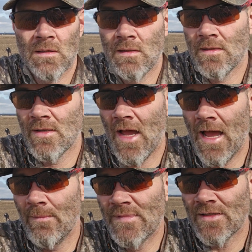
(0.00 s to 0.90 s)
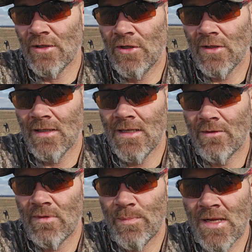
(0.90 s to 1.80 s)
So absolutely
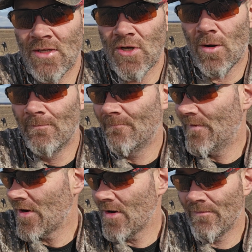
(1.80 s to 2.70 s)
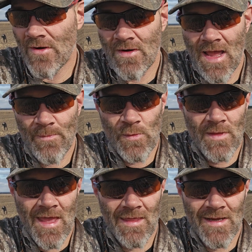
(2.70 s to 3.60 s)
ripping job. Very, very happy with
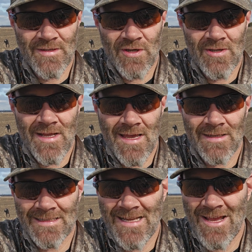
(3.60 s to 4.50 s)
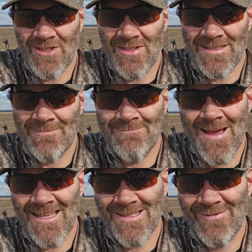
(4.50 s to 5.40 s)
how they turned out. Now it's just a
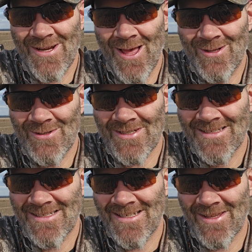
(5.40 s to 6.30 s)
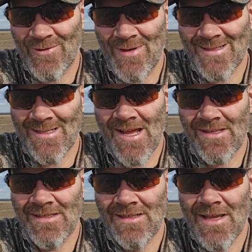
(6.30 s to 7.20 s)
massive challenge to get the rest done.
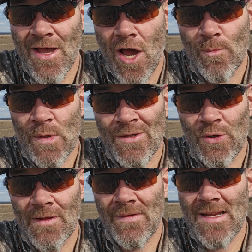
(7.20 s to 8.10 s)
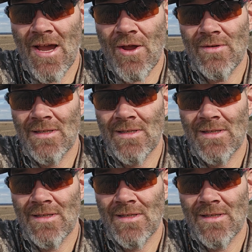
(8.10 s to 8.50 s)
Hope you enjoyed the video.